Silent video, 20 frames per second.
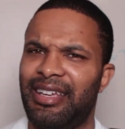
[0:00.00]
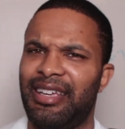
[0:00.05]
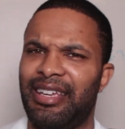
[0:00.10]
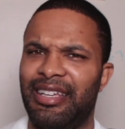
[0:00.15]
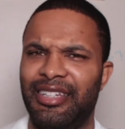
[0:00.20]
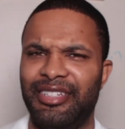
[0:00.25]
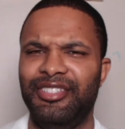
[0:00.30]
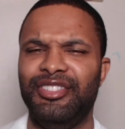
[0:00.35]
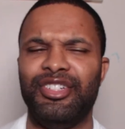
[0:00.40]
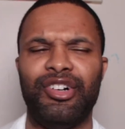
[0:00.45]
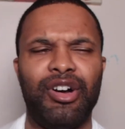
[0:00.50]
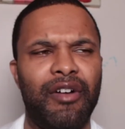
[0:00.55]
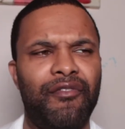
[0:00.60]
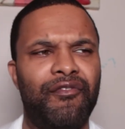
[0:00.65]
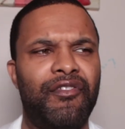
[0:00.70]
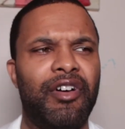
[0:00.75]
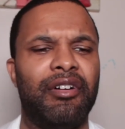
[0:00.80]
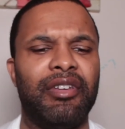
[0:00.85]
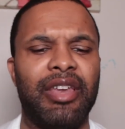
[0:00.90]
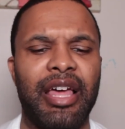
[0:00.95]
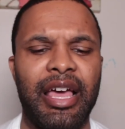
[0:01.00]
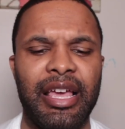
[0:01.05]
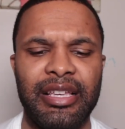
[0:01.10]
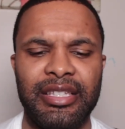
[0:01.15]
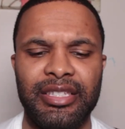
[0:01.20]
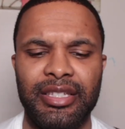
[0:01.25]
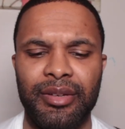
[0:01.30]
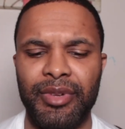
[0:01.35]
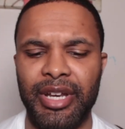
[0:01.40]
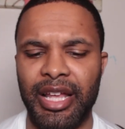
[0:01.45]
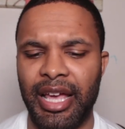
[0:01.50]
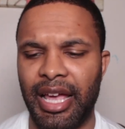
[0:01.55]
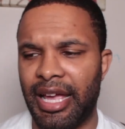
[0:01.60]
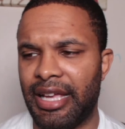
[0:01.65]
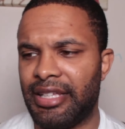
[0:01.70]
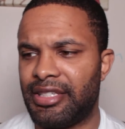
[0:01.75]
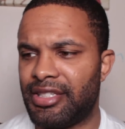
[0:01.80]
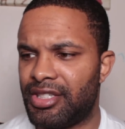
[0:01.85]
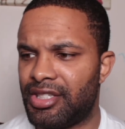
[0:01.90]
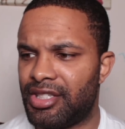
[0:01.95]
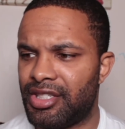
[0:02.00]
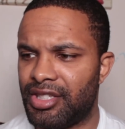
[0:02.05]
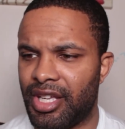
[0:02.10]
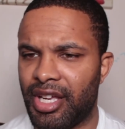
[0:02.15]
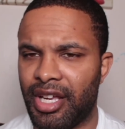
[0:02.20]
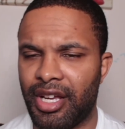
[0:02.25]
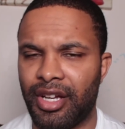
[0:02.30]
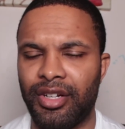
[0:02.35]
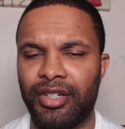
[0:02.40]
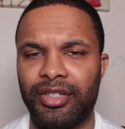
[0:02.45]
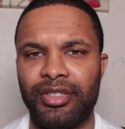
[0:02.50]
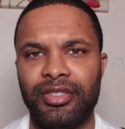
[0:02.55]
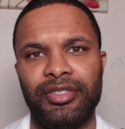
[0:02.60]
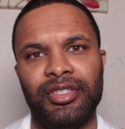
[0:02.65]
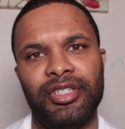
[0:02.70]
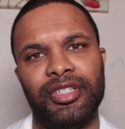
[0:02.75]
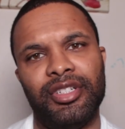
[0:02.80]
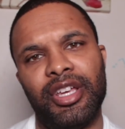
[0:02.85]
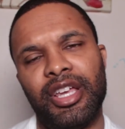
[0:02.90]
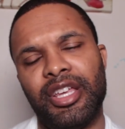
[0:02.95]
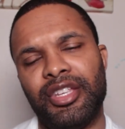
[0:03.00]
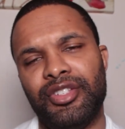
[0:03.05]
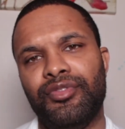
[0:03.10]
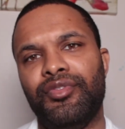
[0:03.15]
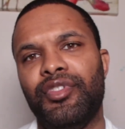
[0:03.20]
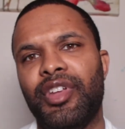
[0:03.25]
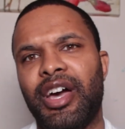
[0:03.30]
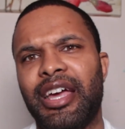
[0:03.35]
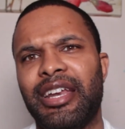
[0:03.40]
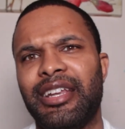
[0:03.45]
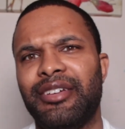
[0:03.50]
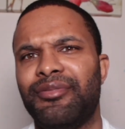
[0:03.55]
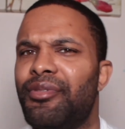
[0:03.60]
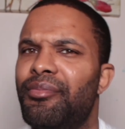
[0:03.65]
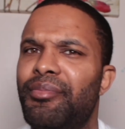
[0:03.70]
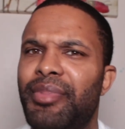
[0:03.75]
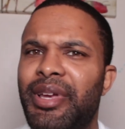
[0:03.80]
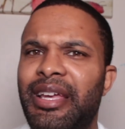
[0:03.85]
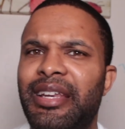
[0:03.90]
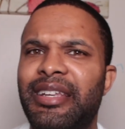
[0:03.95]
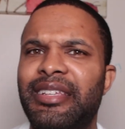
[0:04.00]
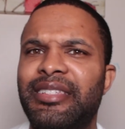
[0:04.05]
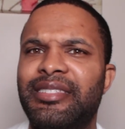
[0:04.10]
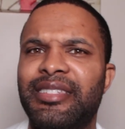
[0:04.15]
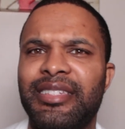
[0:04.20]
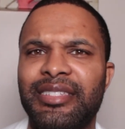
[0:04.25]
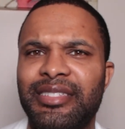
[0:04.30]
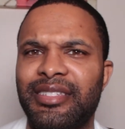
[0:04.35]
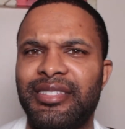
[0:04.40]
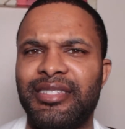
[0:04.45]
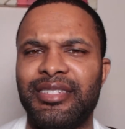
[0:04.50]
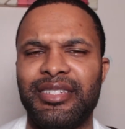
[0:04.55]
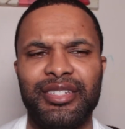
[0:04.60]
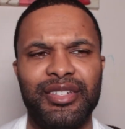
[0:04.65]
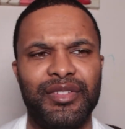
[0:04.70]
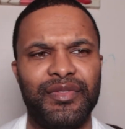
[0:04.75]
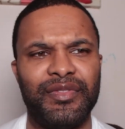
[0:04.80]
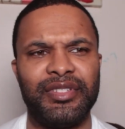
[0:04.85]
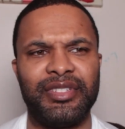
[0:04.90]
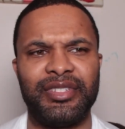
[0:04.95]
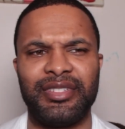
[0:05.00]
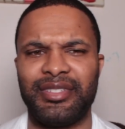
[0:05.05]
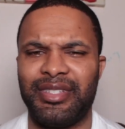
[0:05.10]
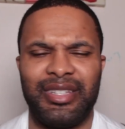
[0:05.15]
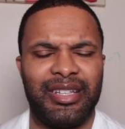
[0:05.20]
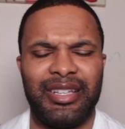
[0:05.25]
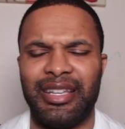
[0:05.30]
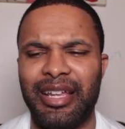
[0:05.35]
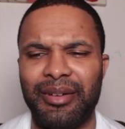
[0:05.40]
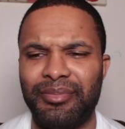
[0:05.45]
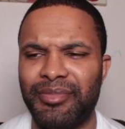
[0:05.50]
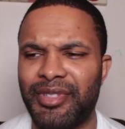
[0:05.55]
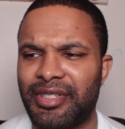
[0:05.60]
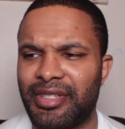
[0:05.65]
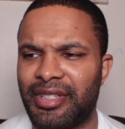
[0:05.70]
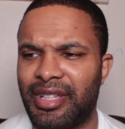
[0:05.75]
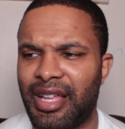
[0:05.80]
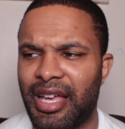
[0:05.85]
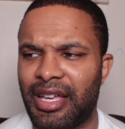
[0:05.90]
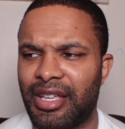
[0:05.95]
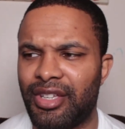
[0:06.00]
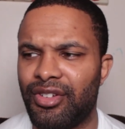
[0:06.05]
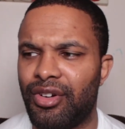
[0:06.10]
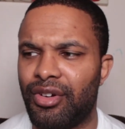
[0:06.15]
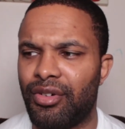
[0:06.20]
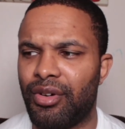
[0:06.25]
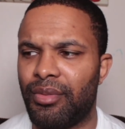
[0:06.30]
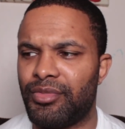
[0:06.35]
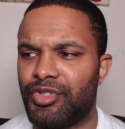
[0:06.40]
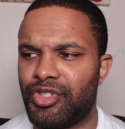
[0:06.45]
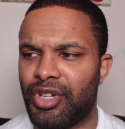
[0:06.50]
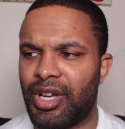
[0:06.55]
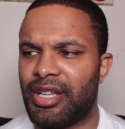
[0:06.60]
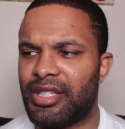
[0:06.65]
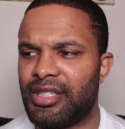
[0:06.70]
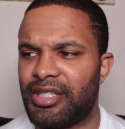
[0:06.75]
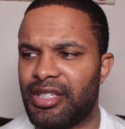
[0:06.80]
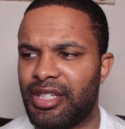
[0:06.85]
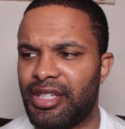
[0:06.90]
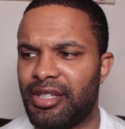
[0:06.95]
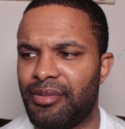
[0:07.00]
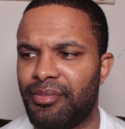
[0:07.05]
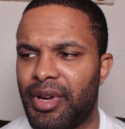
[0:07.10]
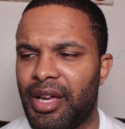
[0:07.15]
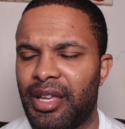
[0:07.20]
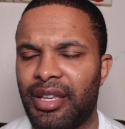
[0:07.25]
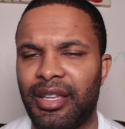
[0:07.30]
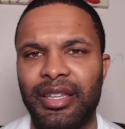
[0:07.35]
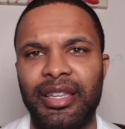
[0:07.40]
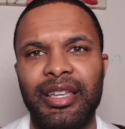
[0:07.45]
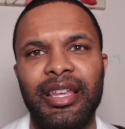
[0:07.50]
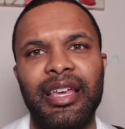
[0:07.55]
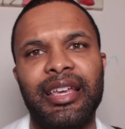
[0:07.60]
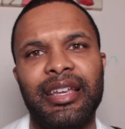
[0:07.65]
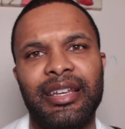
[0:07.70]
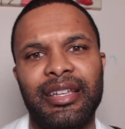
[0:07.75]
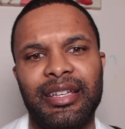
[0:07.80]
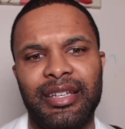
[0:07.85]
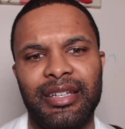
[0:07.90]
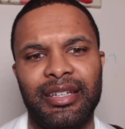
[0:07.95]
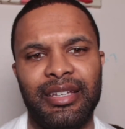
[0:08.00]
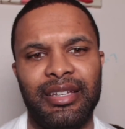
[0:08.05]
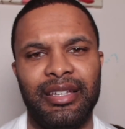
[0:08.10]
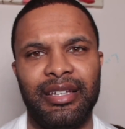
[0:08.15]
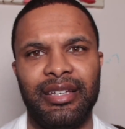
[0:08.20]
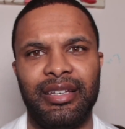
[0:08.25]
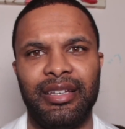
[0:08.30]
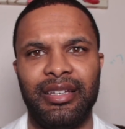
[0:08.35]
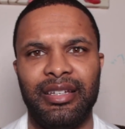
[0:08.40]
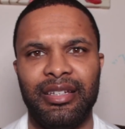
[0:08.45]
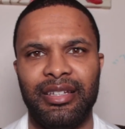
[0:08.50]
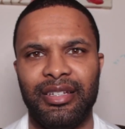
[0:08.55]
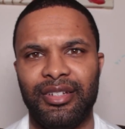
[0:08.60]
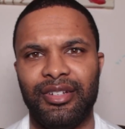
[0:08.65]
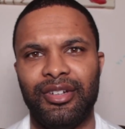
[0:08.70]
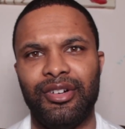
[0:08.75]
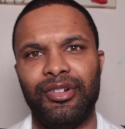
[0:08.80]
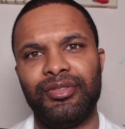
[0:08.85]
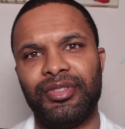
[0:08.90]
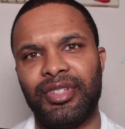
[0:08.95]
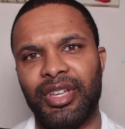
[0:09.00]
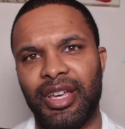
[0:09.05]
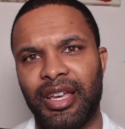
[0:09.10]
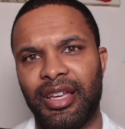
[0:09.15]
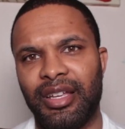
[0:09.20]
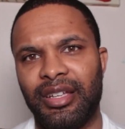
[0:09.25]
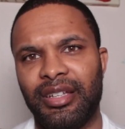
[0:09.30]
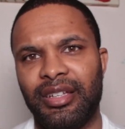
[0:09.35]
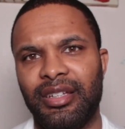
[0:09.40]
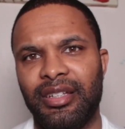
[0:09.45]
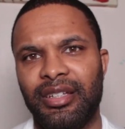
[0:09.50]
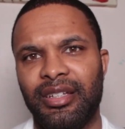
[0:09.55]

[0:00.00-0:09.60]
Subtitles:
and you know, I felt like some of the agents there at United were being insensitive. And I'm just like, yo, I'm trying to see my lady, you know, that